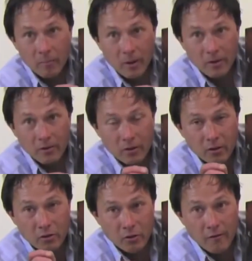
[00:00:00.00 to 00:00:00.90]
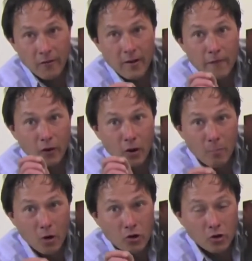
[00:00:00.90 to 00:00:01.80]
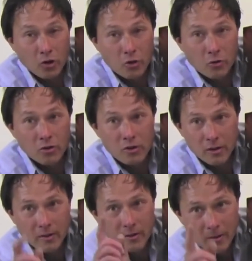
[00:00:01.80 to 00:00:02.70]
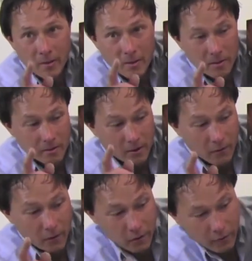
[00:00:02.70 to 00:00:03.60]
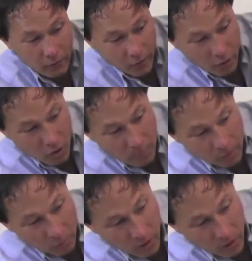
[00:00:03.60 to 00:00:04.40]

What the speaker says: basically certified for commercial use. Definitely good for your home as